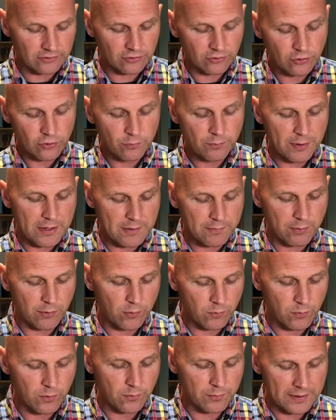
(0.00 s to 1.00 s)
2
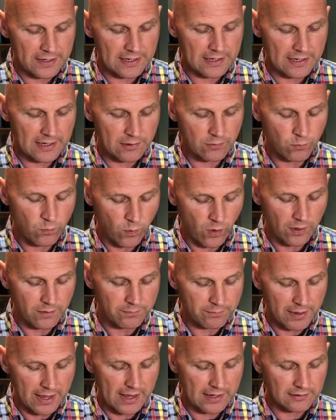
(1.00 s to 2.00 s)
people will be in
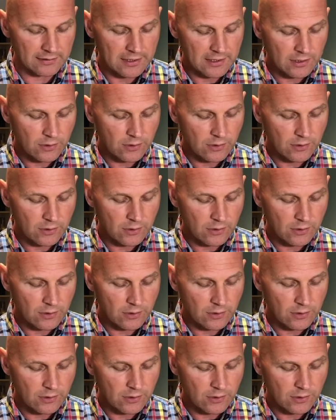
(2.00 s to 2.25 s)
one bed.